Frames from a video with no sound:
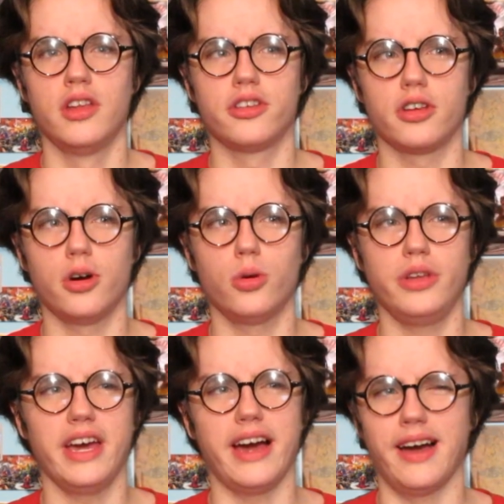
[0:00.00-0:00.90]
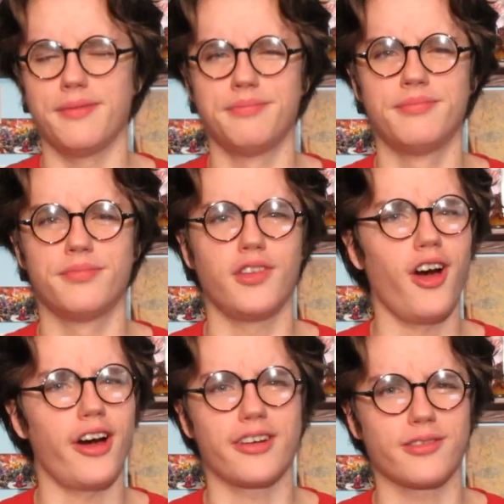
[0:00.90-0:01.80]
So yeah,
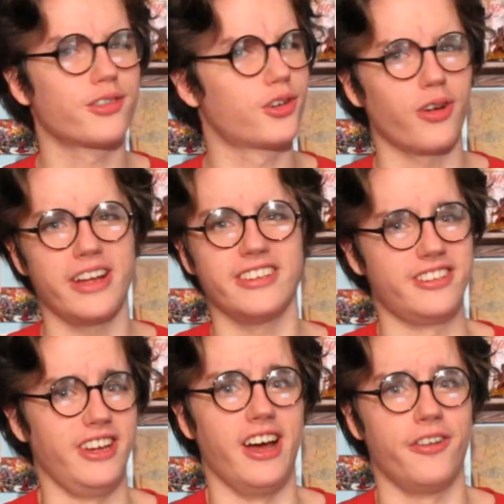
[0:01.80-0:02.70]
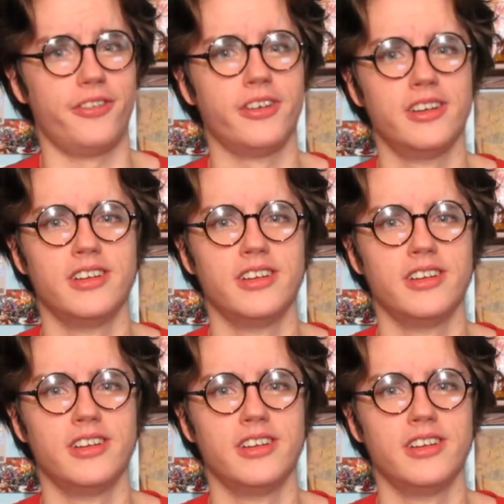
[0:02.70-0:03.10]
not great stuff.